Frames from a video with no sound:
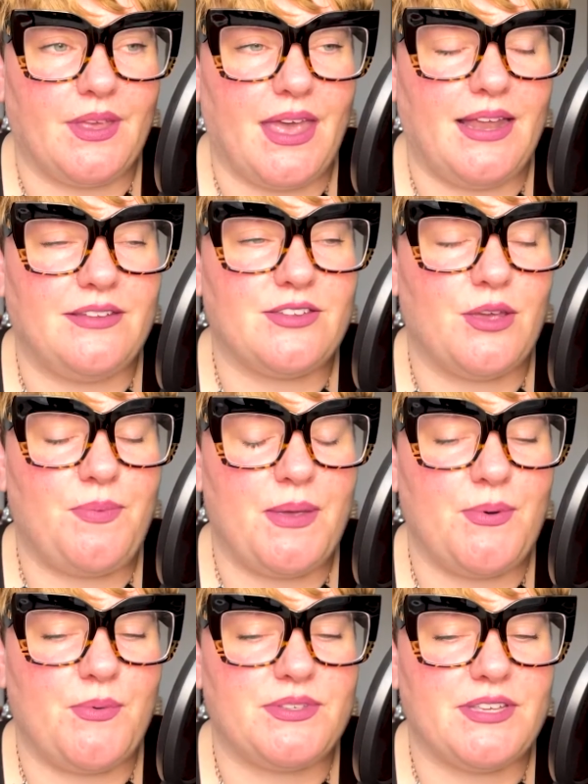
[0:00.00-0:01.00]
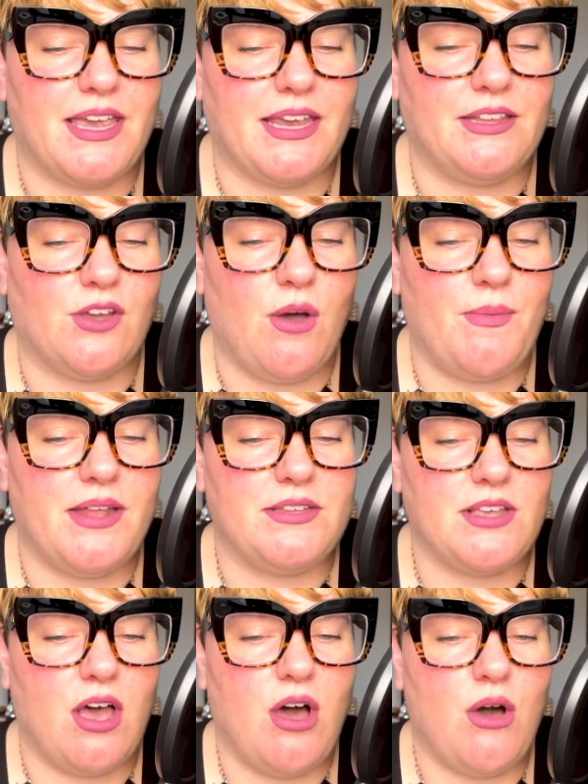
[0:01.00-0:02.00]
And so people were saying in the
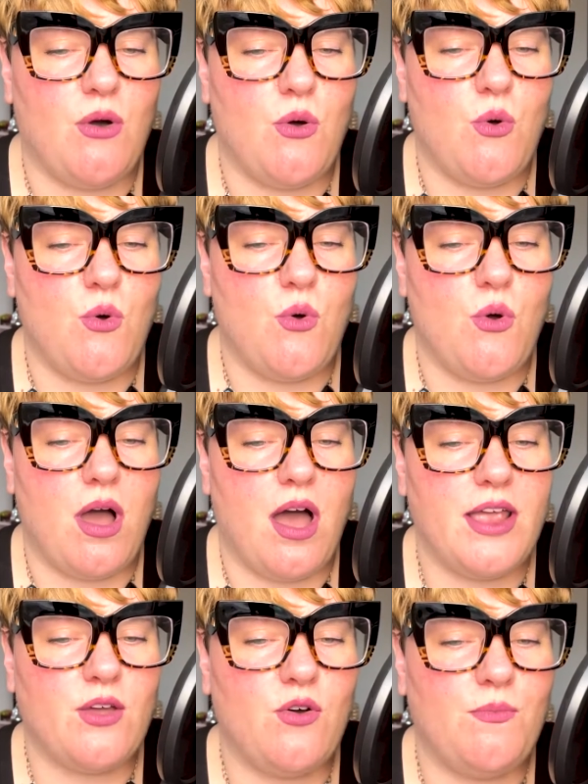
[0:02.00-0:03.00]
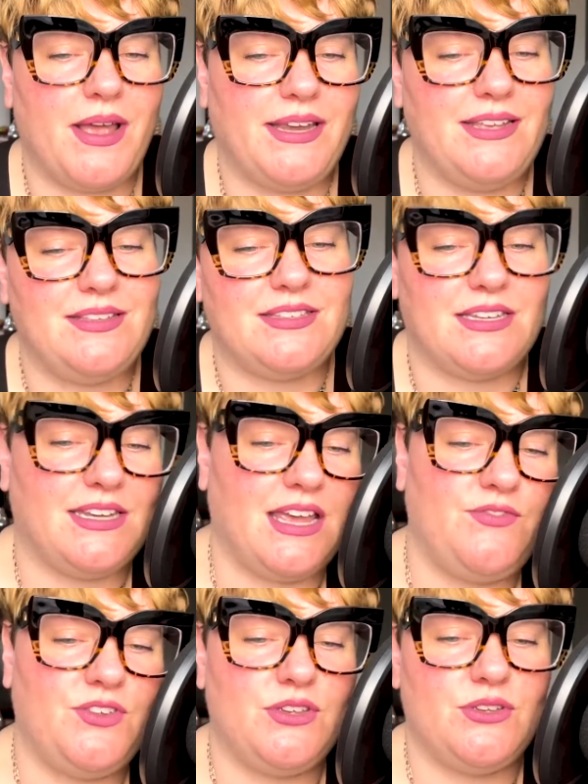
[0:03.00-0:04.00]
comments, I call my nieces and
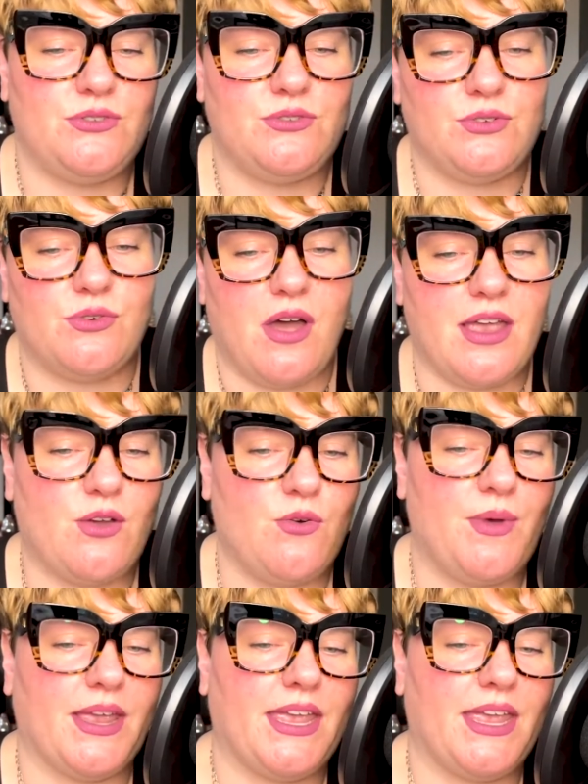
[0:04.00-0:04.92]
nephews, or I call my